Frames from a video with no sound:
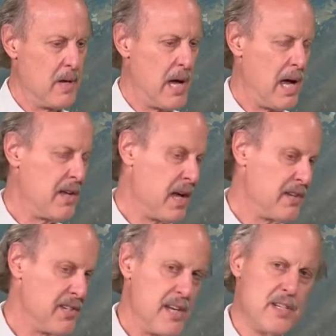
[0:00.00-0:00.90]
I'll
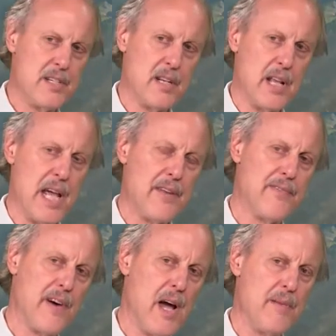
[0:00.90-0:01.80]
say just in the last
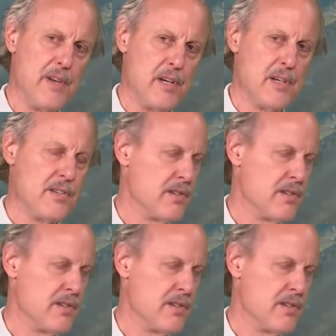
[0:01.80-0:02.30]
5 years